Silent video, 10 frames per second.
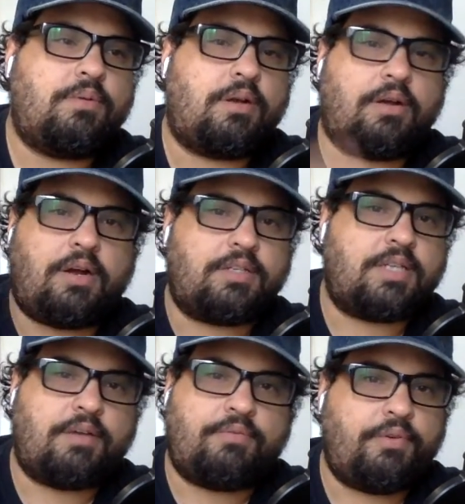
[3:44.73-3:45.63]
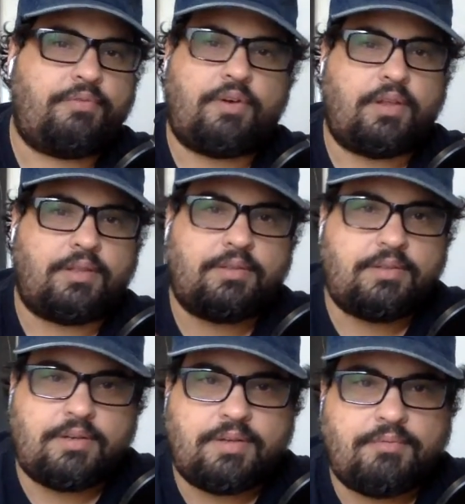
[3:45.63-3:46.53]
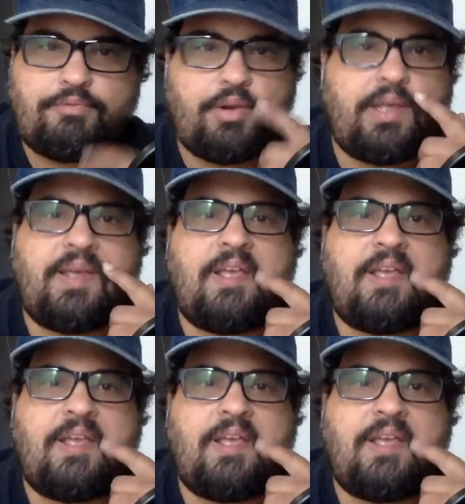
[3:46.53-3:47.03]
our hearts out, free falling. I'm free.